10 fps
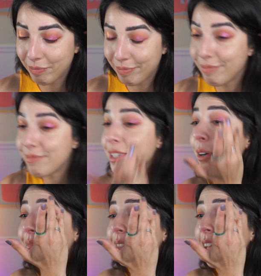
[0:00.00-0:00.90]

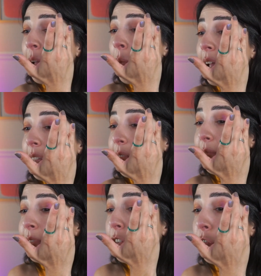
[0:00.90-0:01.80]
So I
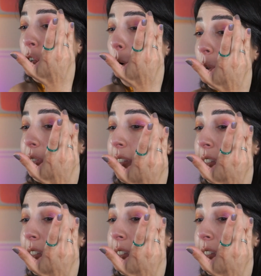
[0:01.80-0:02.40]
might default to